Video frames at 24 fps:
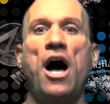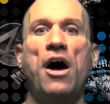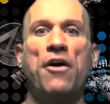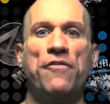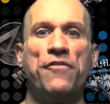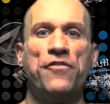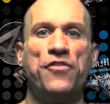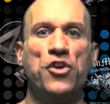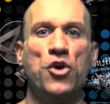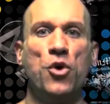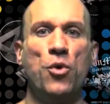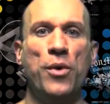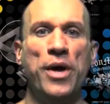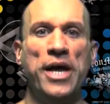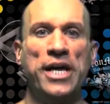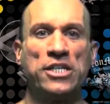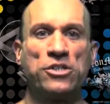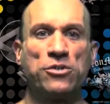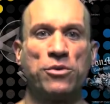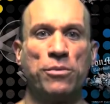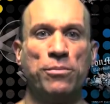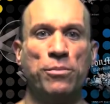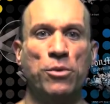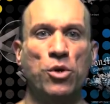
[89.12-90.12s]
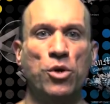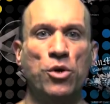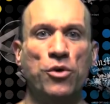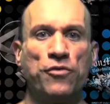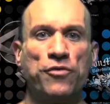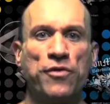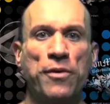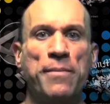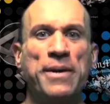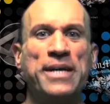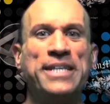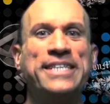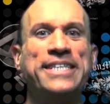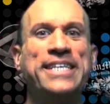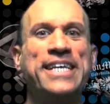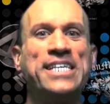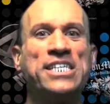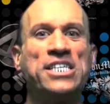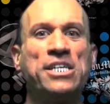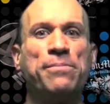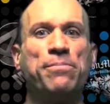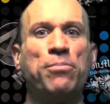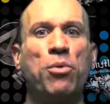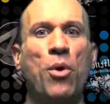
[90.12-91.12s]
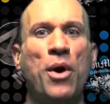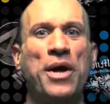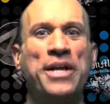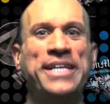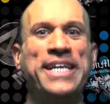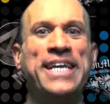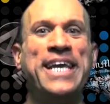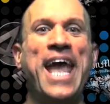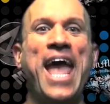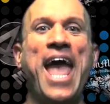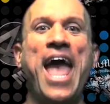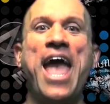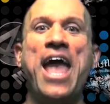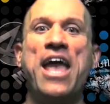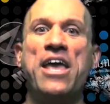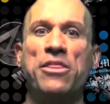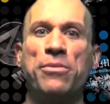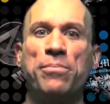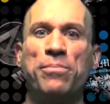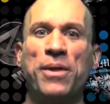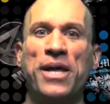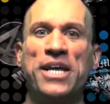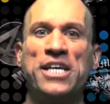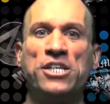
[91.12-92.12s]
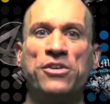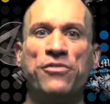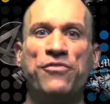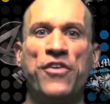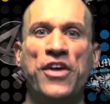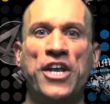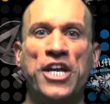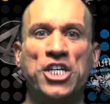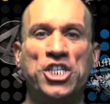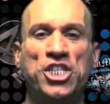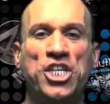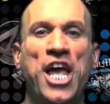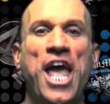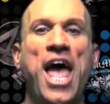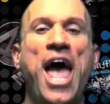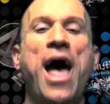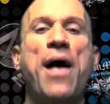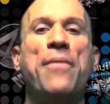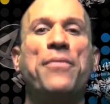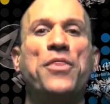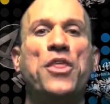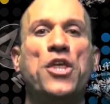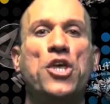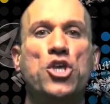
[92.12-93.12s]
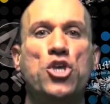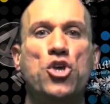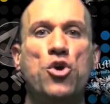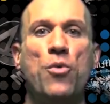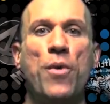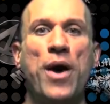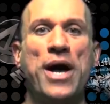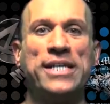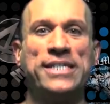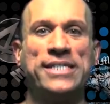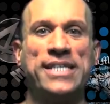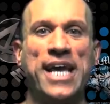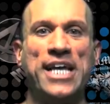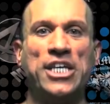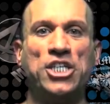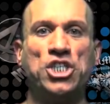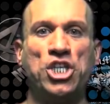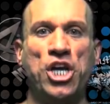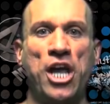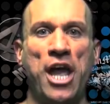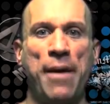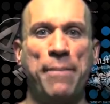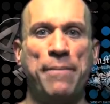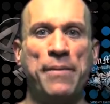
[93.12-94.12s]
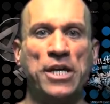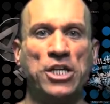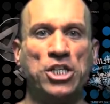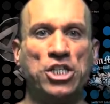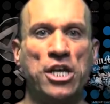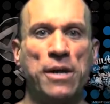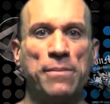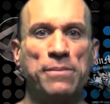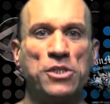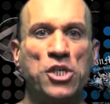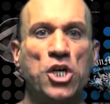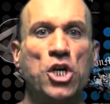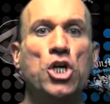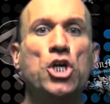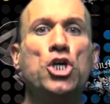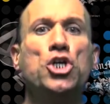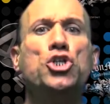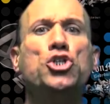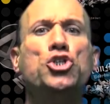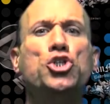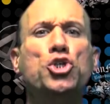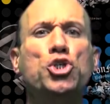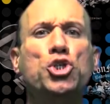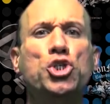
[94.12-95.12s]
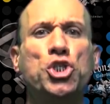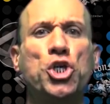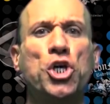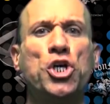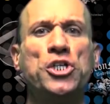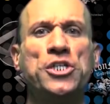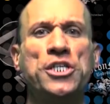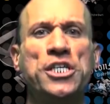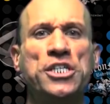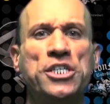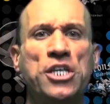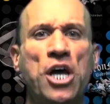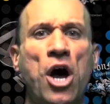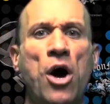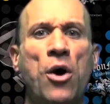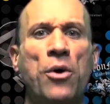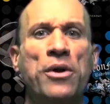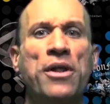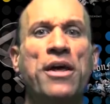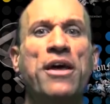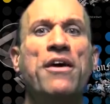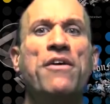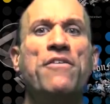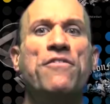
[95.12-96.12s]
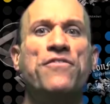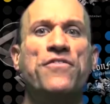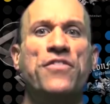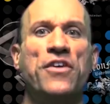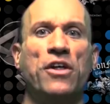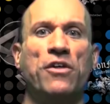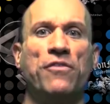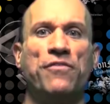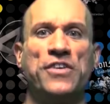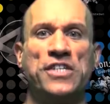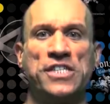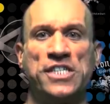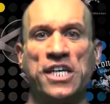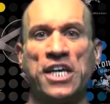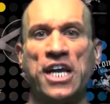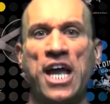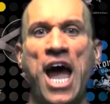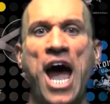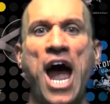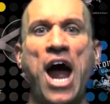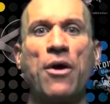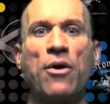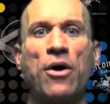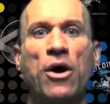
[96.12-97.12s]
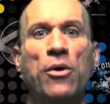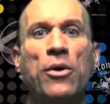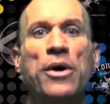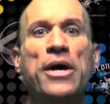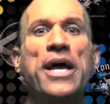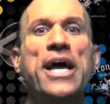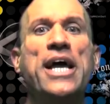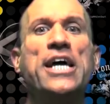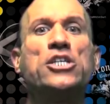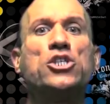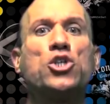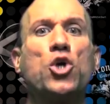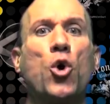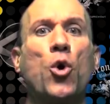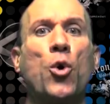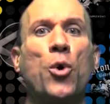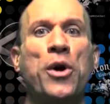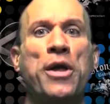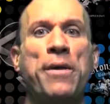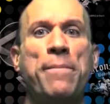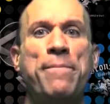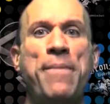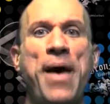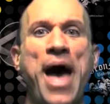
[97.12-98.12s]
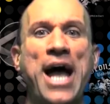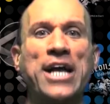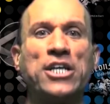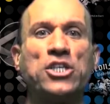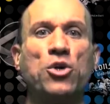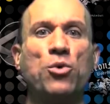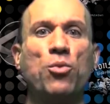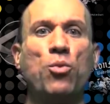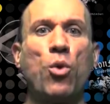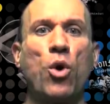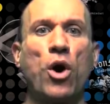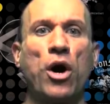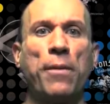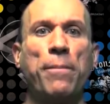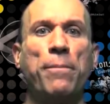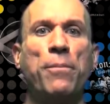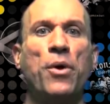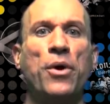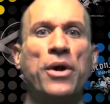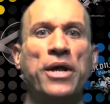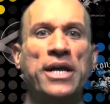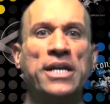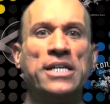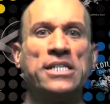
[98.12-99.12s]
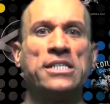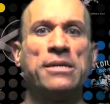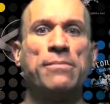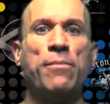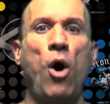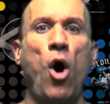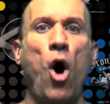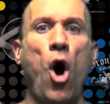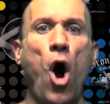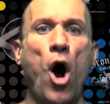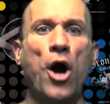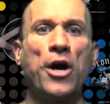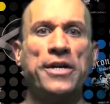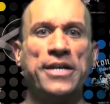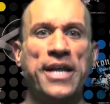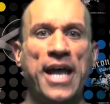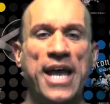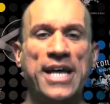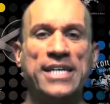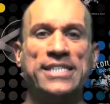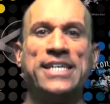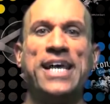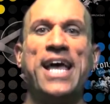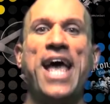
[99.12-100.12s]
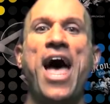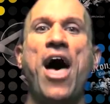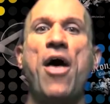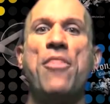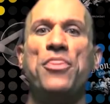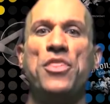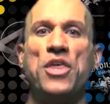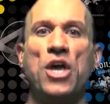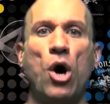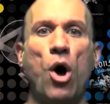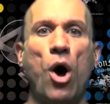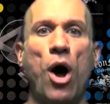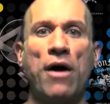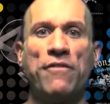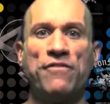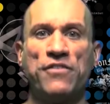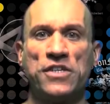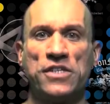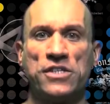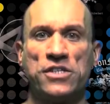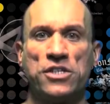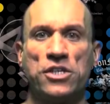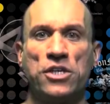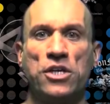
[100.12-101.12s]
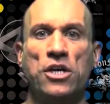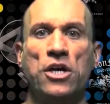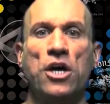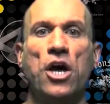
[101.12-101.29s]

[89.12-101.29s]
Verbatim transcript: A few weeks removed from a disappointing 8th place finish at the USA Championships, New Jersey's own Phil Visacaro is already back to work putting in some hard days at the office.